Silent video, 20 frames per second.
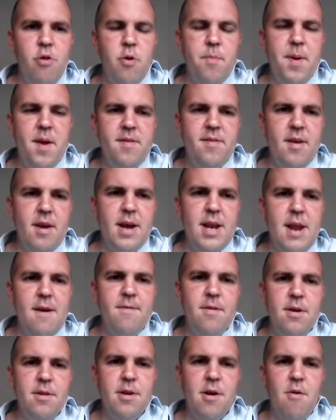there'll be a
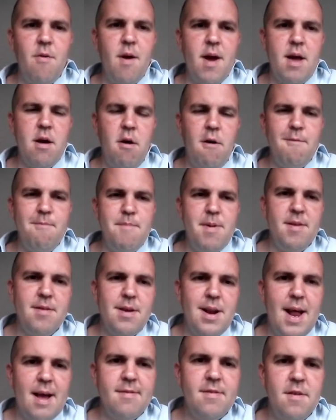significant degree of
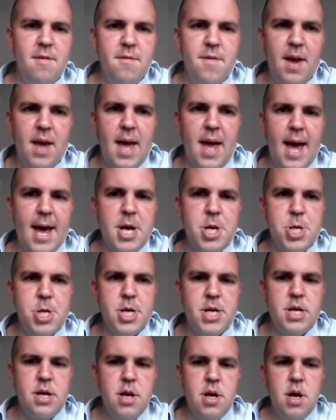
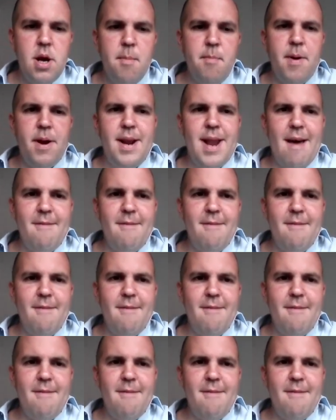misclassification. But